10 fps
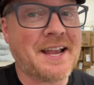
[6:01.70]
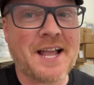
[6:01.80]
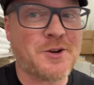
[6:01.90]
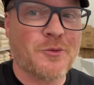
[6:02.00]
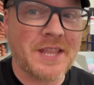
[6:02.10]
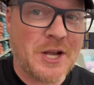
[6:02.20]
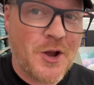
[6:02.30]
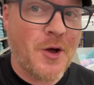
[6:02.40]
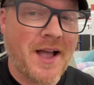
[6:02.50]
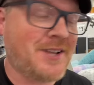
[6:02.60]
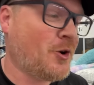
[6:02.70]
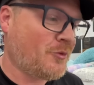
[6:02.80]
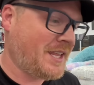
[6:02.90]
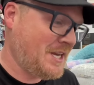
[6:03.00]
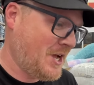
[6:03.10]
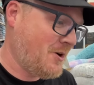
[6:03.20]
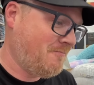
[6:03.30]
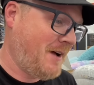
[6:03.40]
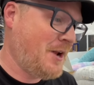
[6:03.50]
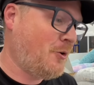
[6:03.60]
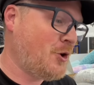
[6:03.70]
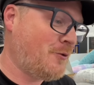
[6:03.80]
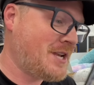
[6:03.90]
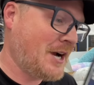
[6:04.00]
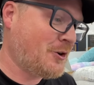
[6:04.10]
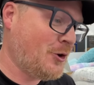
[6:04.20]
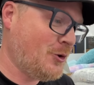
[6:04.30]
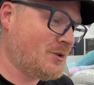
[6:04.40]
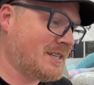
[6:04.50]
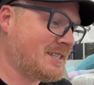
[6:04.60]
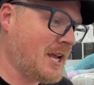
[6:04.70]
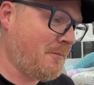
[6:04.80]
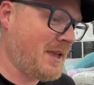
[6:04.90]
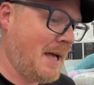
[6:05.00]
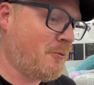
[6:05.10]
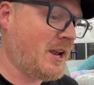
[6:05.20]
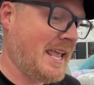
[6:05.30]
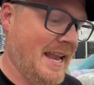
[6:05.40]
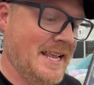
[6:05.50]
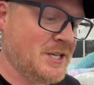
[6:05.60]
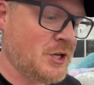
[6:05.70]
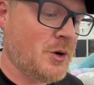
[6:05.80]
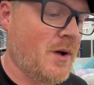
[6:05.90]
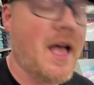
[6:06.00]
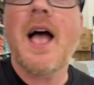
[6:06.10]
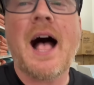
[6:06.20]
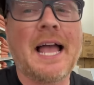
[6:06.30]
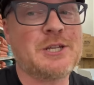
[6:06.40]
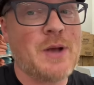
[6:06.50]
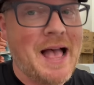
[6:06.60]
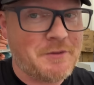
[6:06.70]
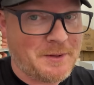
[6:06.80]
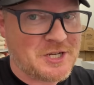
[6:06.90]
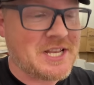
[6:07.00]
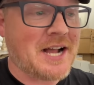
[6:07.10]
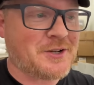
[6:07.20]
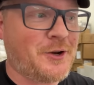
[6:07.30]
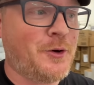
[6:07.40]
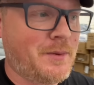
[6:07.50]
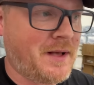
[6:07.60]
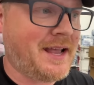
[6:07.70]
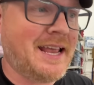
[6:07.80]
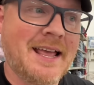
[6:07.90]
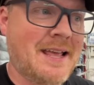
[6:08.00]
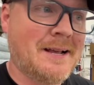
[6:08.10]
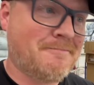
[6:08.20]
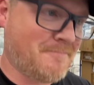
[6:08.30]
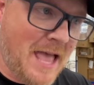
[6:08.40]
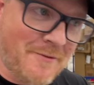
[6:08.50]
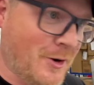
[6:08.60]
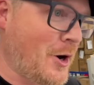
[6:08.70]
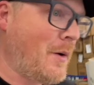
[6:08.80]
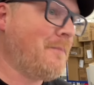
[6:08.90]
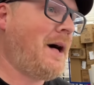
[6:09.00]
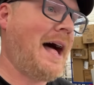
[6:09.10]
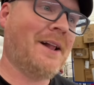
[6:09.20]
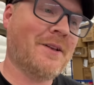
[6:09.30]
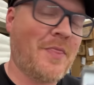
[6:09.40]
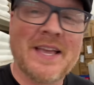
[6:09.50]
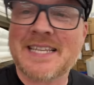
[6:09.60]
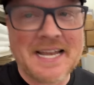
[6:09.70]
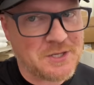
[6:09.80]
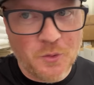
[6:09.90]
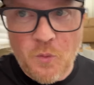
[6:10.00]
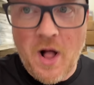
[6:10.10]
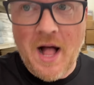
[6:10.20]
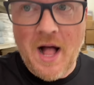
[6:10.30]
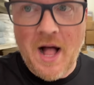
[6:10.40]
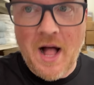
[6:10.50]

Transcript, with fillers: I, I don't really know. I don't really know. I don't know if Doctor Who's something I'm going to get into. I do have a bunch of Doctor Who in my ever-growing pile of things I need to watch, but